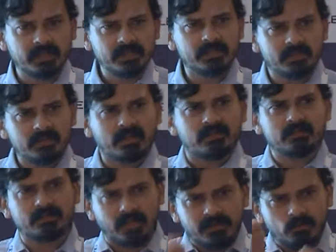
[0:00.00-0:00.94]
studying it and
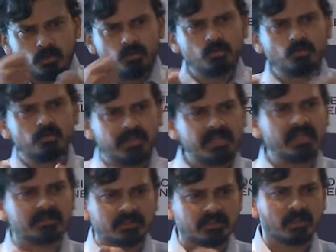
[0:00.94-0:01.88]
trying to
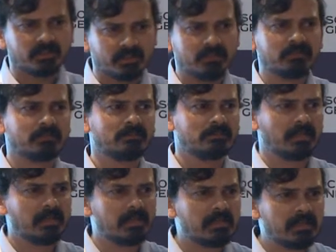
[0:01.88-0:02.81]
deconstruct
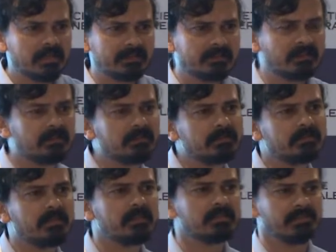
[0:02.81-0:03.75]
uh, the,
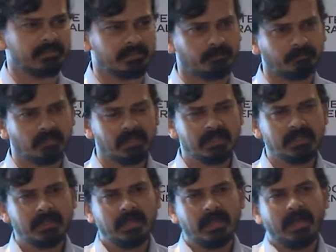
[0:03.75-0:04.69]
the system.
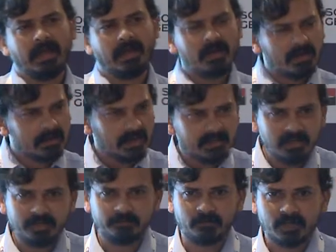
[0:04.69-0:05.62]
Uh,
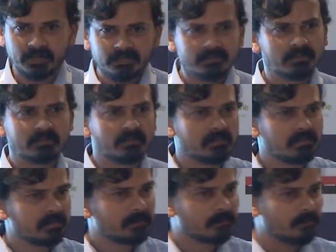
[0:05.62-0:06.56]
luckily for us, um,
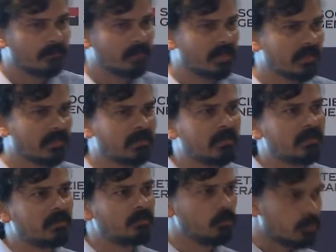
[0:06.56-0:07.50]

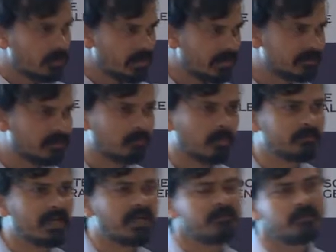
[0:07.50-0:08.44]
uh, Google did some of
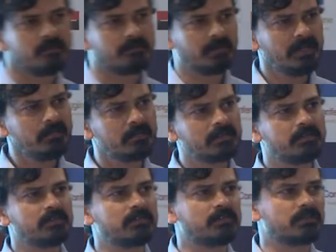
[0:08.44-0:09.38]
the heavy lifting. This
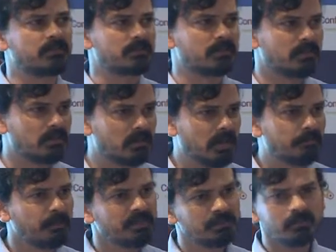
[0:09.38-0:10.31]
is uh, a
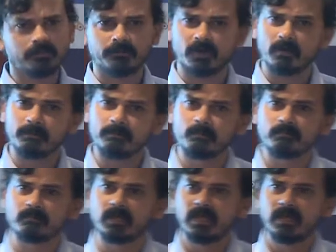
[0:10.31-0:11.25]
picture from
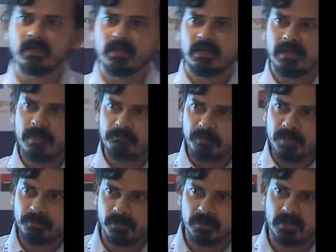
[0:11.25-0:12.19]
a
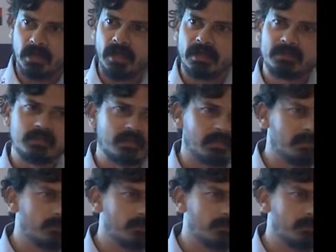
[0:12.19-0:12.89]
paper at uh,